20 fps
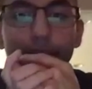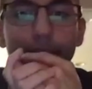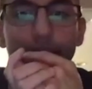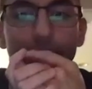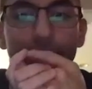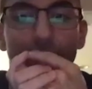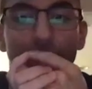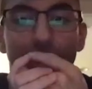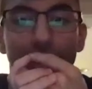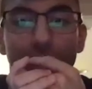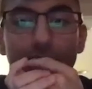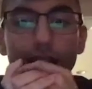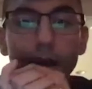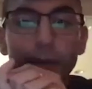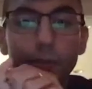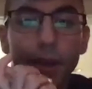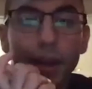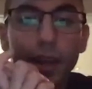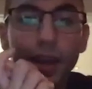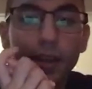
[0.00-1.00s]
to
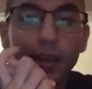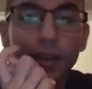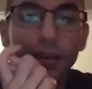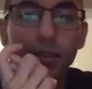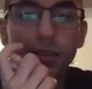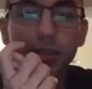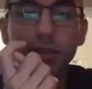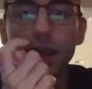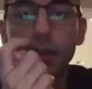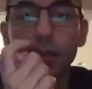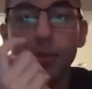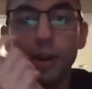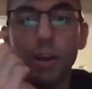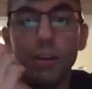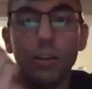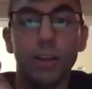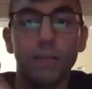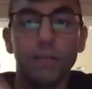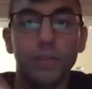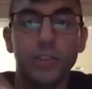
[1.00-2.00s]
top it all
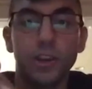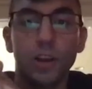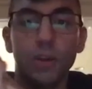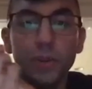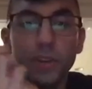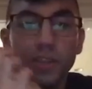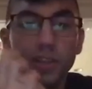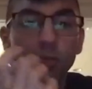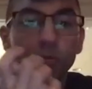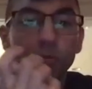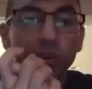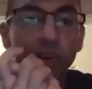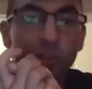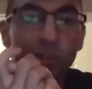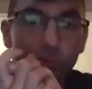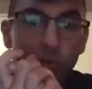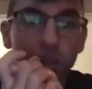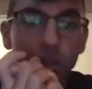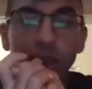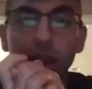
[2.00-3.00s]
off, it's all being done
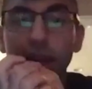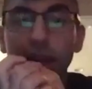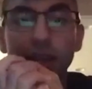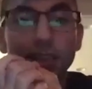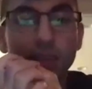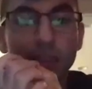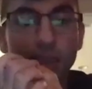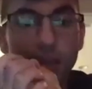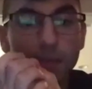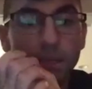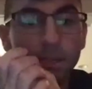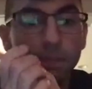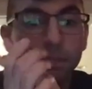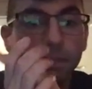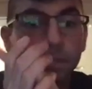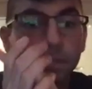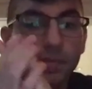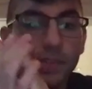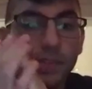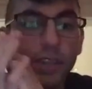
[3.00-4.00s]
virtually, like I said.
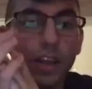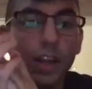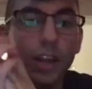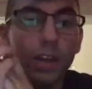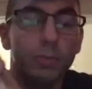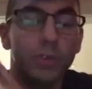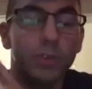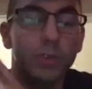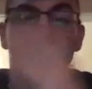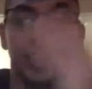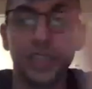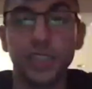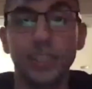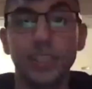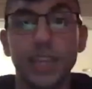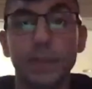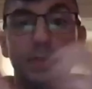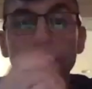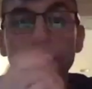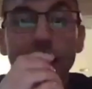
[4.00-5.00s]
With these
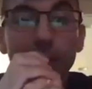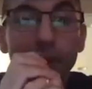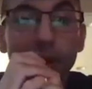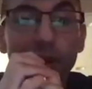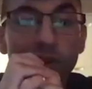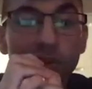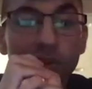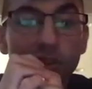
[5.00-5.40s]
steps that I mentioned, you